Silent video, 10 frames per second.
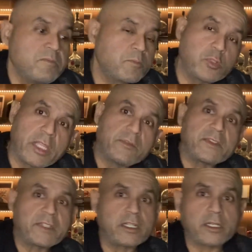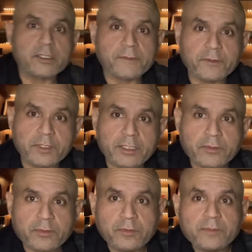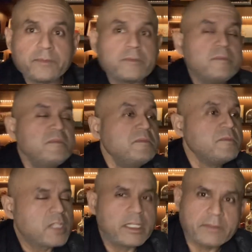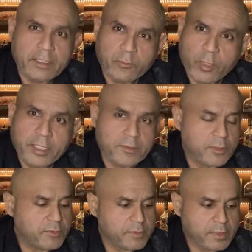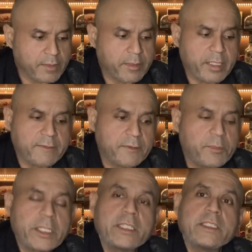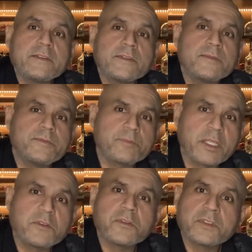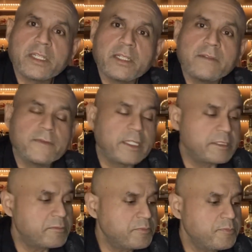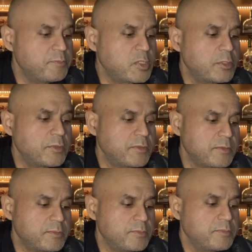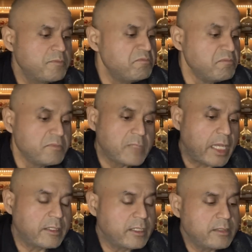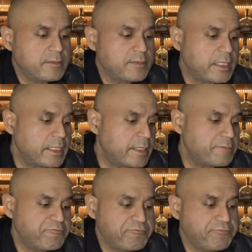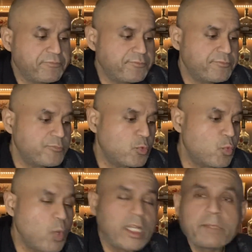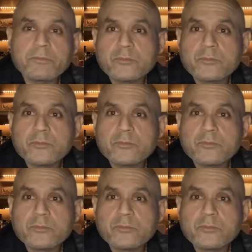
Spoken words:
put down the cigar if you need to, and wait. Just give it a few minutes, pace yourself, and just, I don't know, one